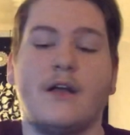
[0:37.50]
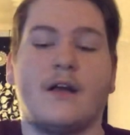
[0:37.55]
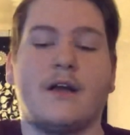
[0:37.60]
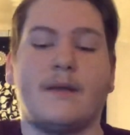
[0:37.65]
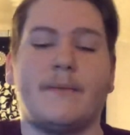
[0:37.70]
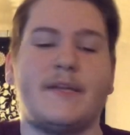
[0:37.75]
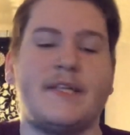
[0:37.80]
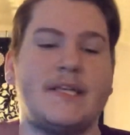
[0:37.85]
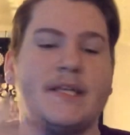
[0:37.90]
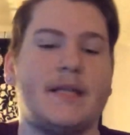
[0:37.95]

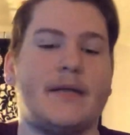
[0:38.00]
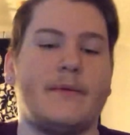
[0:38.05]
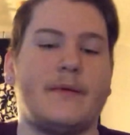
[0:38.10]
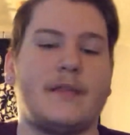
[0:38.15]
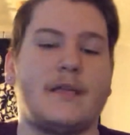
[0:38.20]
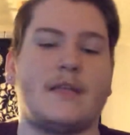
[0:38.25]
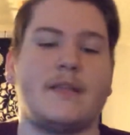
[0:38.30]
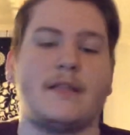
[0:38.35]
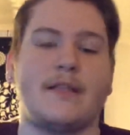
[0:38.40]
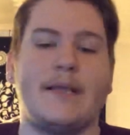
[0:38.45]
Could have been dealing
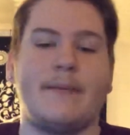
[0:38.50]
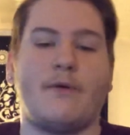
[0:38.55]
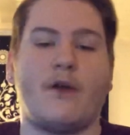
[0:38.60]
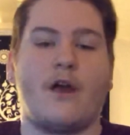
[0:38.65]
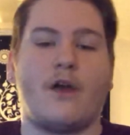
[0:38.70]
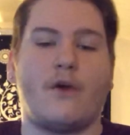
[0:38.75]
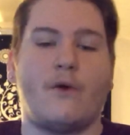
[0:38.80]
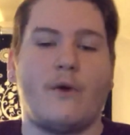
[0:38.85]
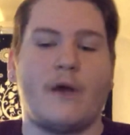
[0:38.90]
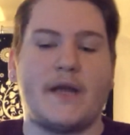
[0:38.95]
with a
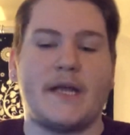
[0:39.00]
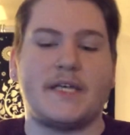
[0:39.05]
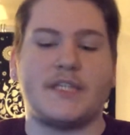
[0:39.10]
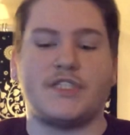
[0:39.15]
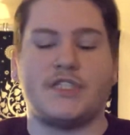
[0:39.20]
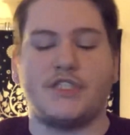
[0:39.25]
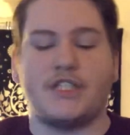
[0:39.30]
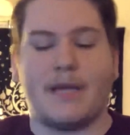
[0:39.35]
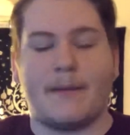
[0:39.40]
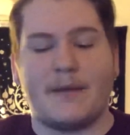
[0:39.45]
Libra,
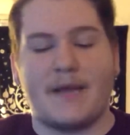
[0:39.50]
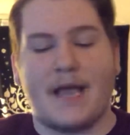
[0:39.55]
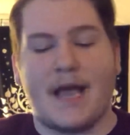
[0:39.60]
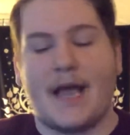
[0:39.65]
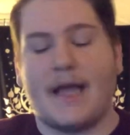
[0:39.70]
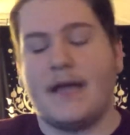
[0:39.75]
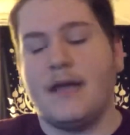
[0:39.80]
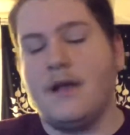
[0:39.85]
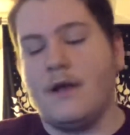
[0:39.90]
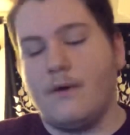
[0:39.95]
Aquarius,
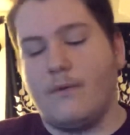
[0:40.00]
Gemini.